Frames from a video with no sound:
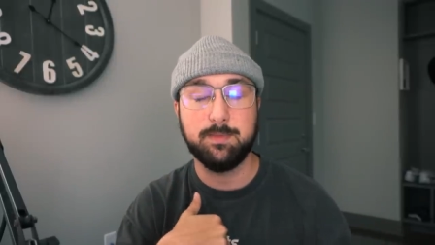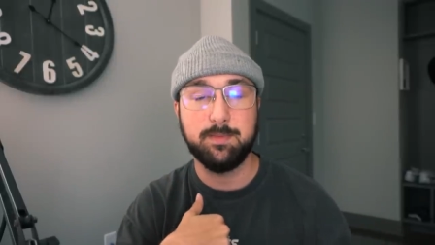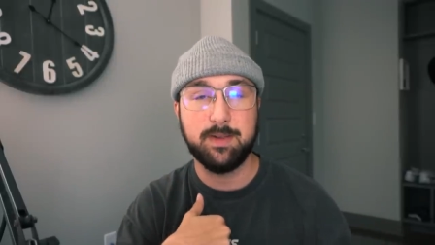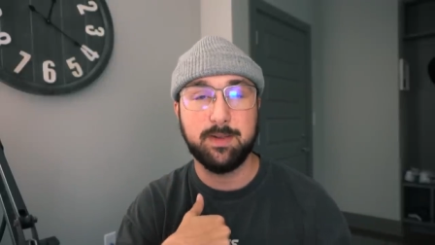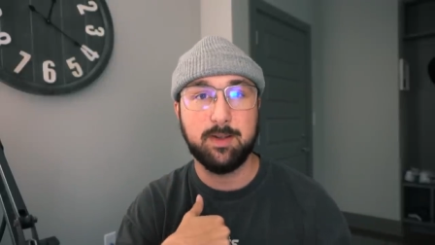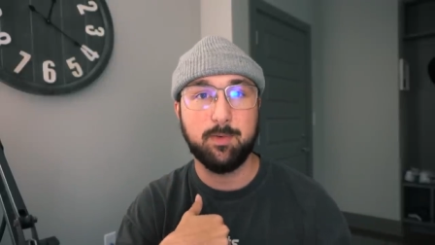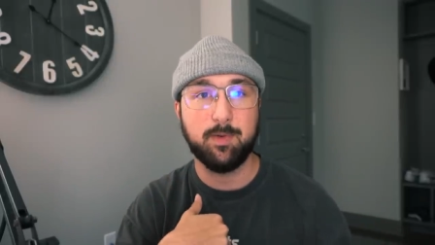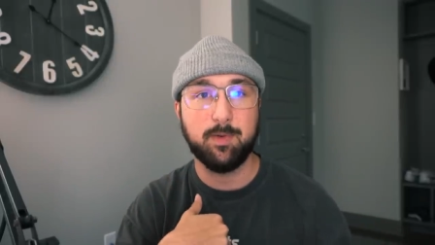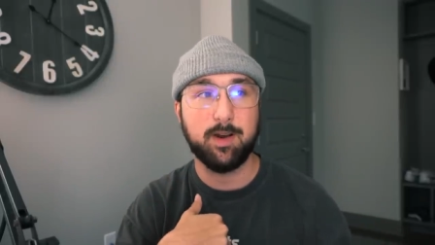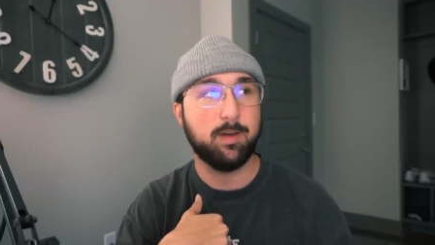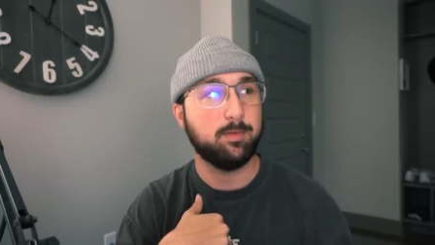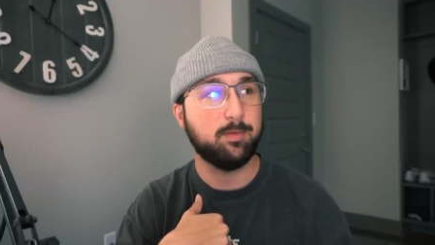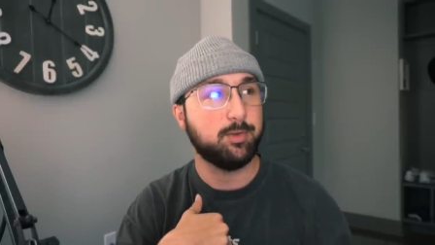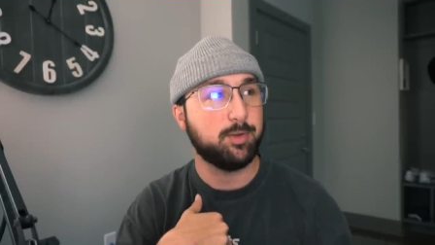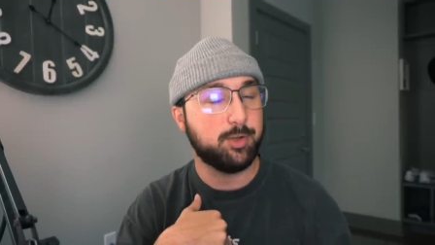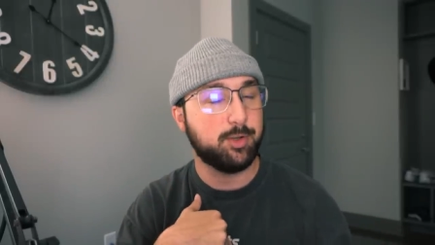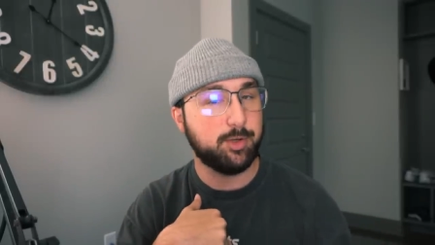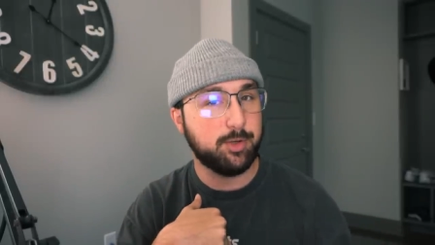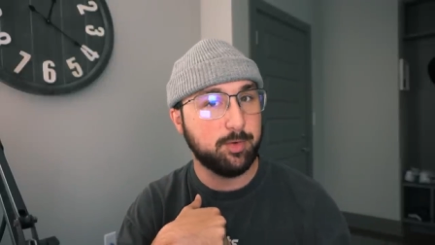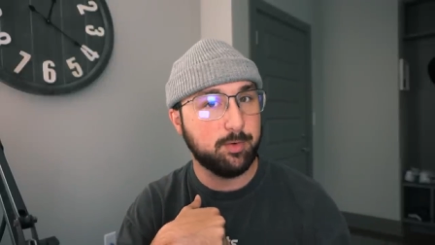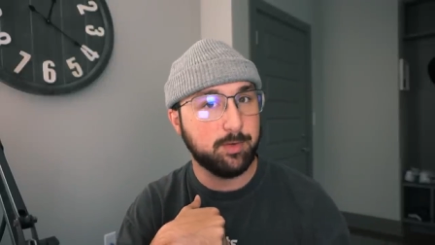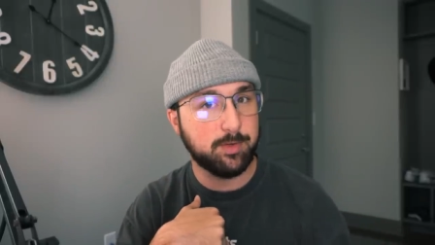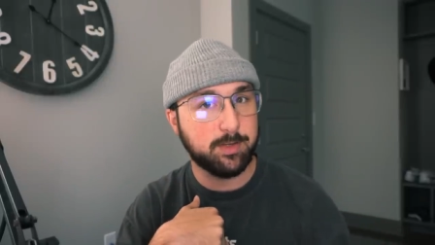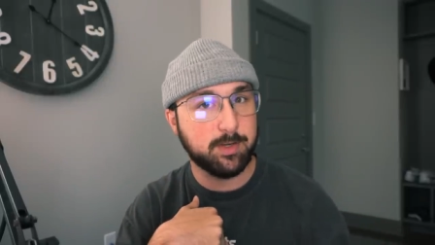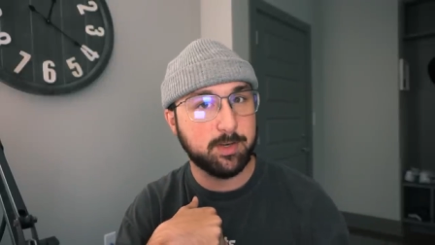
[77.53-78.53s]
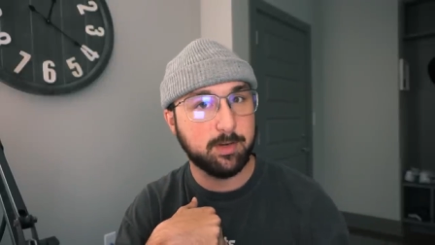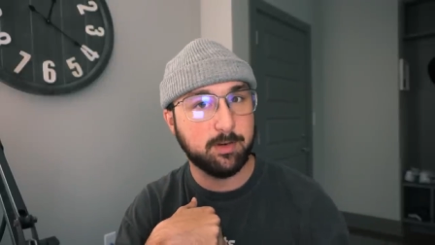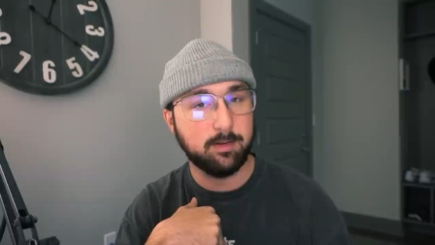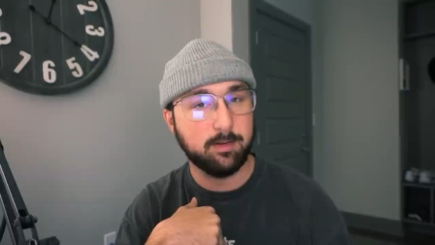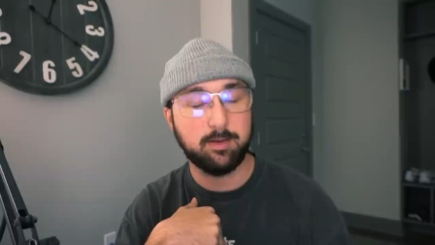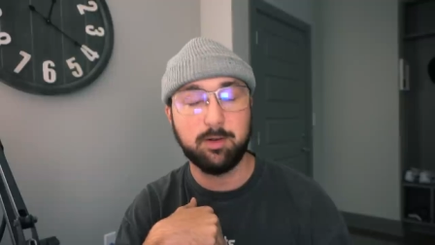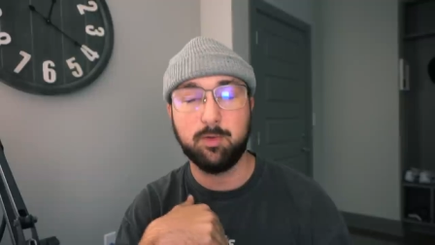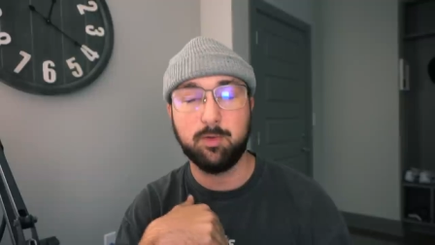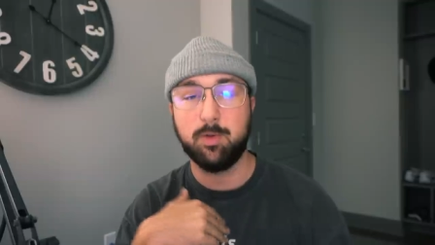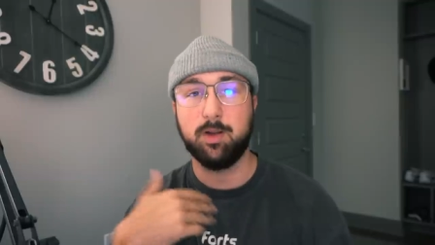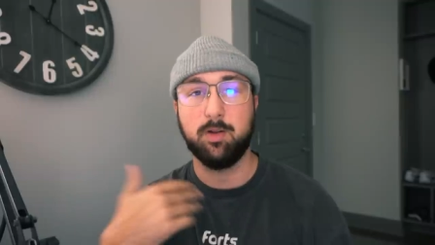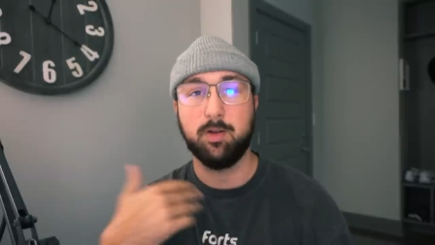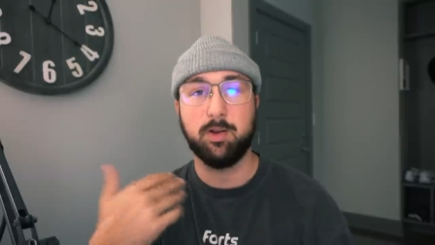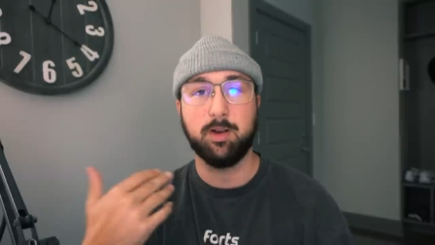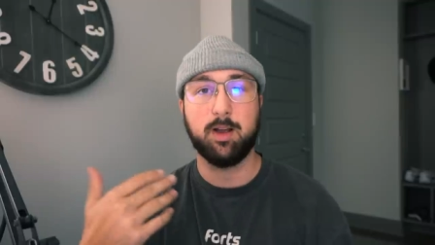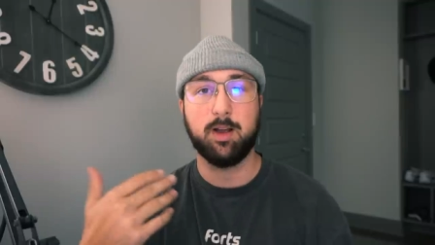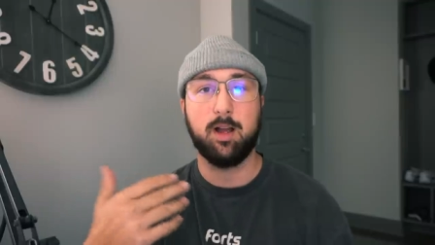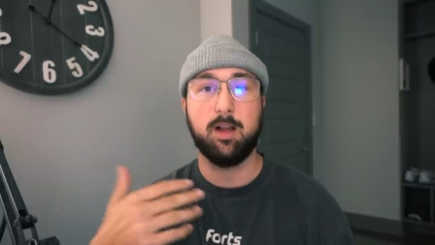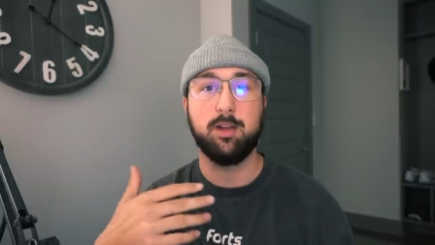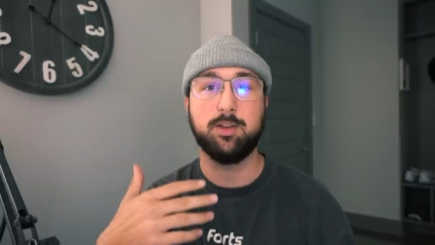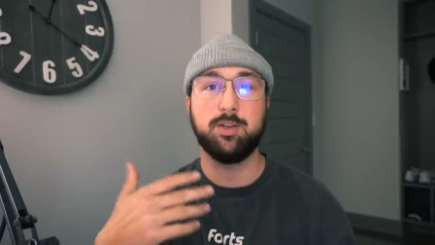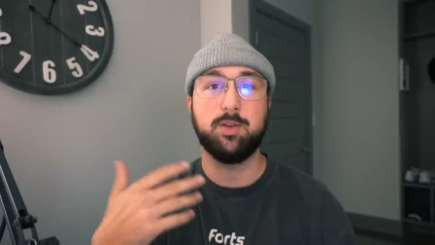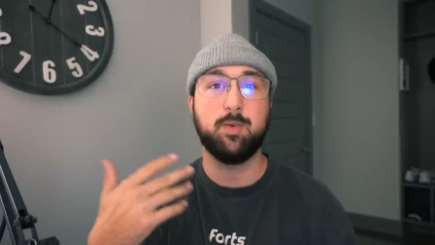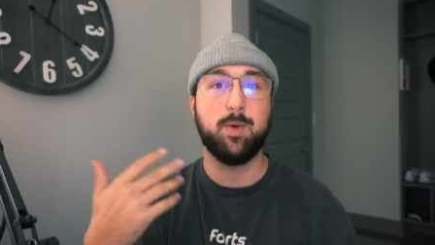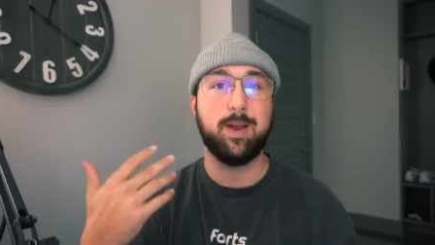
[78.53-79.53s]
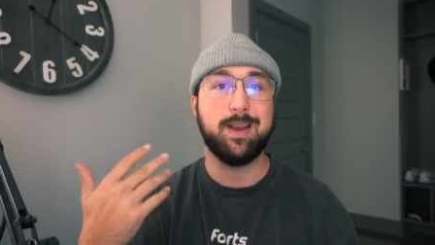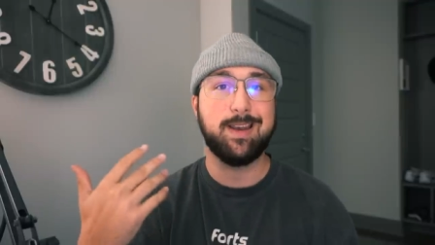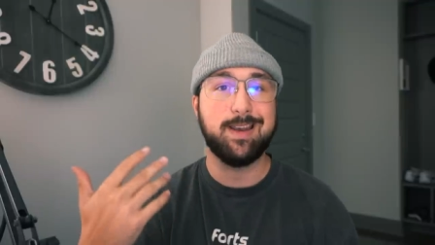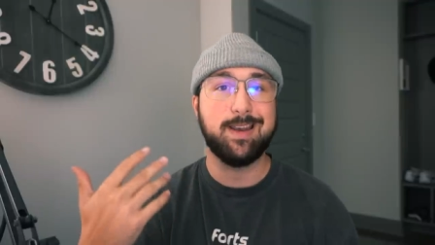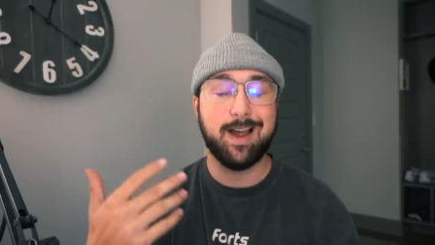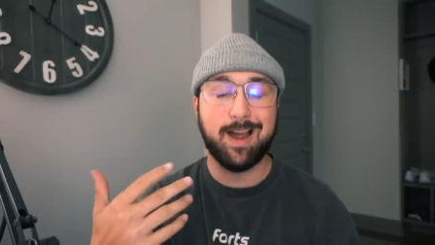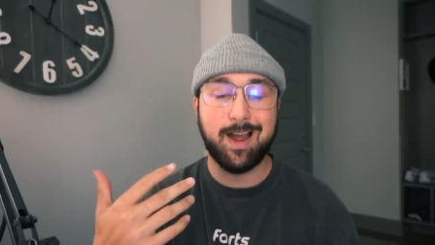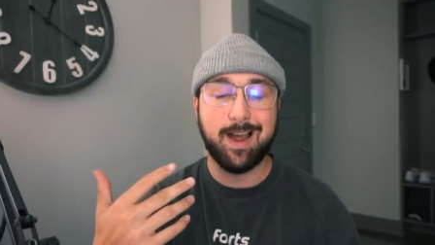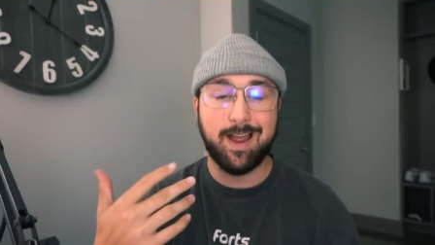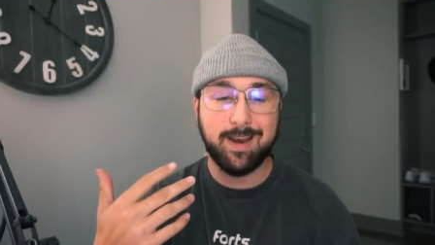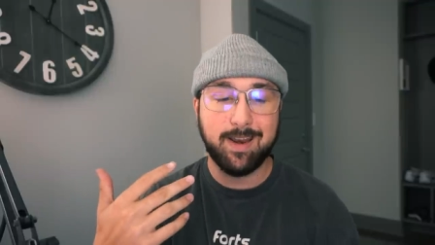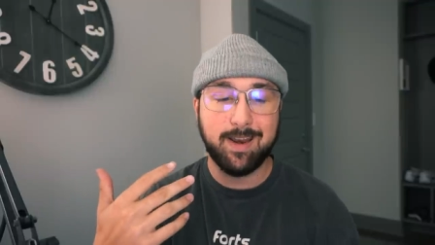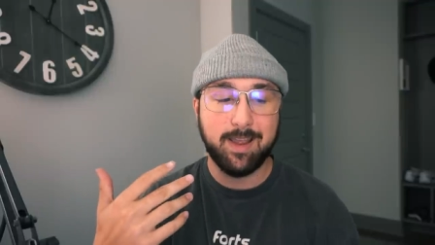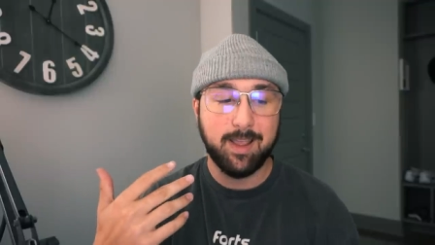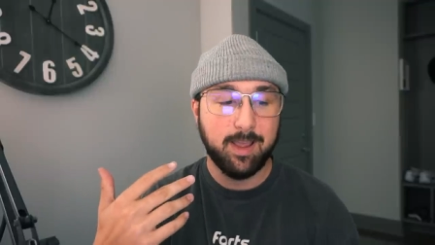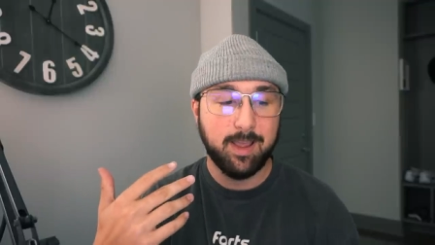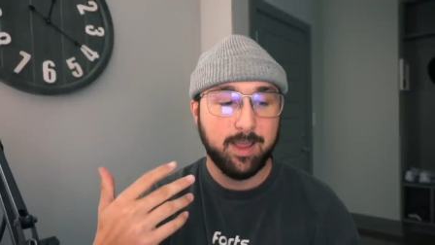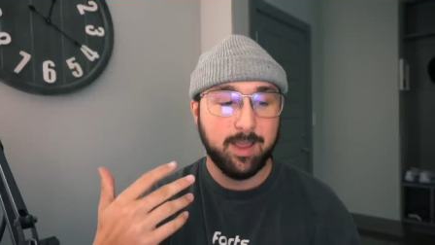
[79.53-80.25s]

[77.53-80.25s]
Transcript: me when I was choosing do I go to college, do I not?